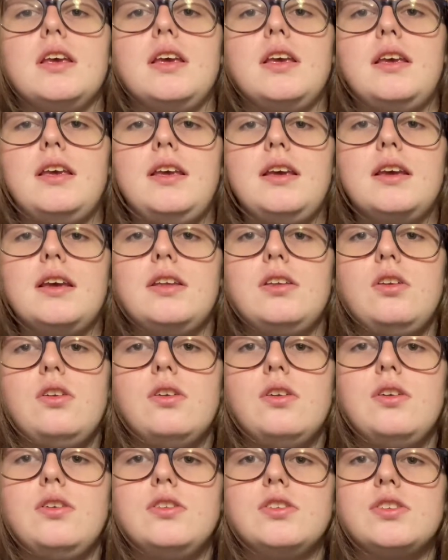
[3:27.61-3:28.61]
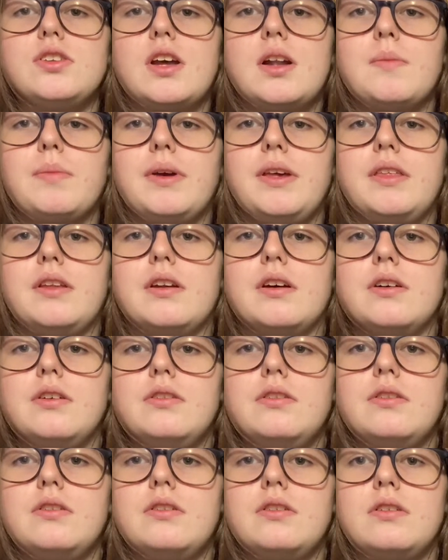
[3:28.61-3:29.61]
and you know, you just kind of play the
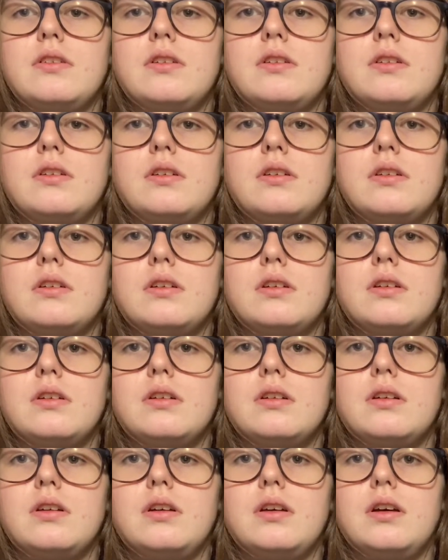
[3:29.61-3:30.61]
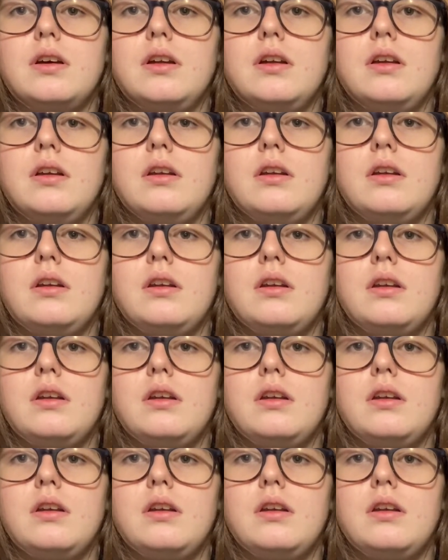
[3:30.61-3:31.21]
note, and